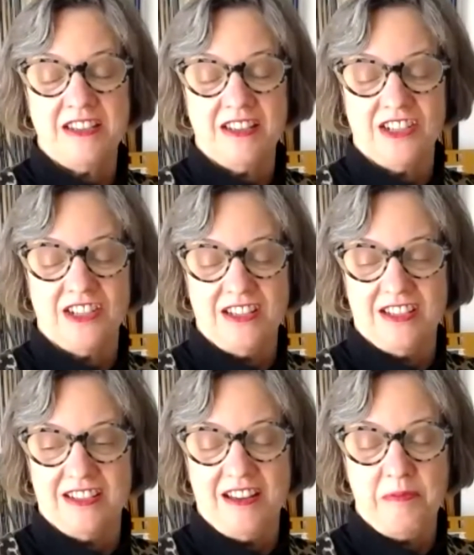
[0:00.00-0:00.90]

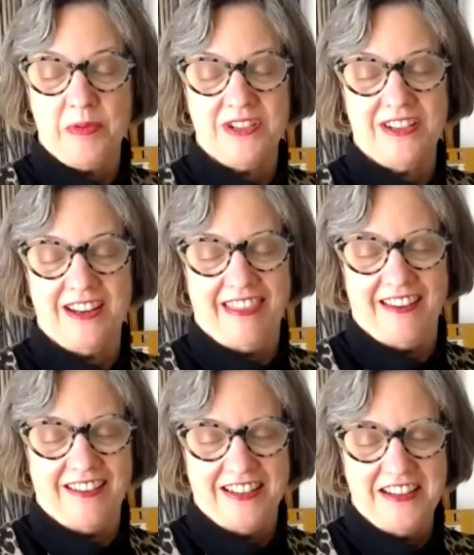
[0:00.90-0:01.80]
suggestions. I appreciate
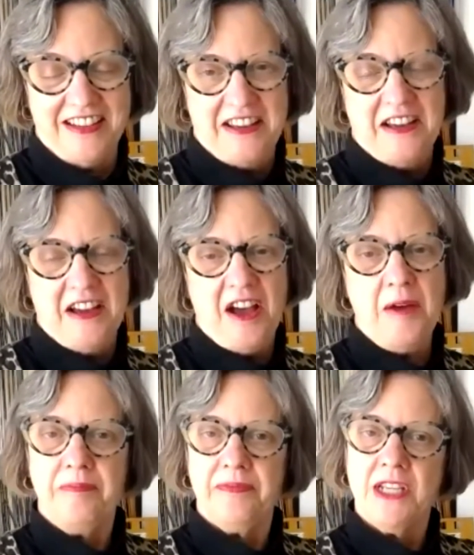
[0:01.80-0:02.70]
that.
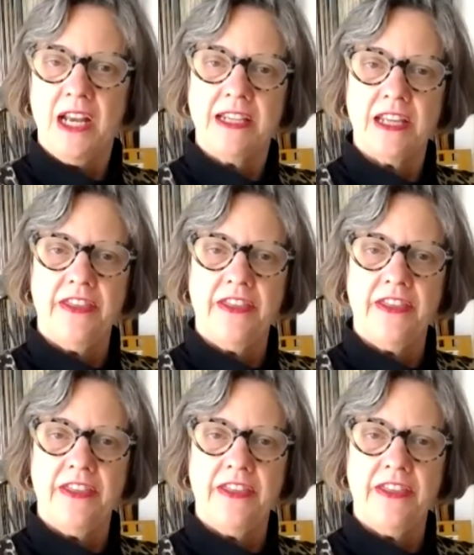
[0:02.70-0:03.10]
Tell us,